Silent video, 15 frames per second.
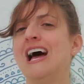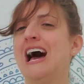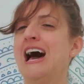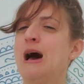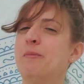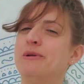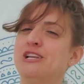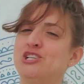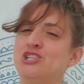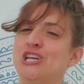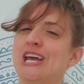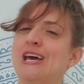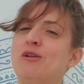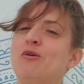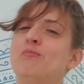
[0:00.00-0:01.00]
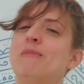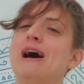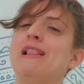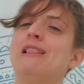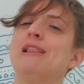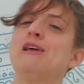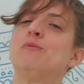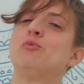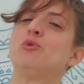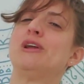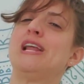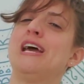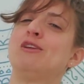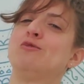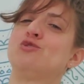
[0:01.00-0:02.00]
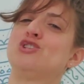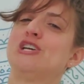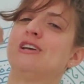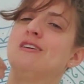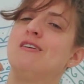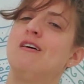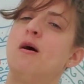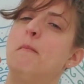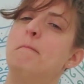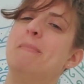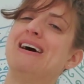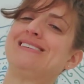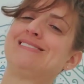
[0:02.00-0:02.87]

I'm going to channel my Libran energy, my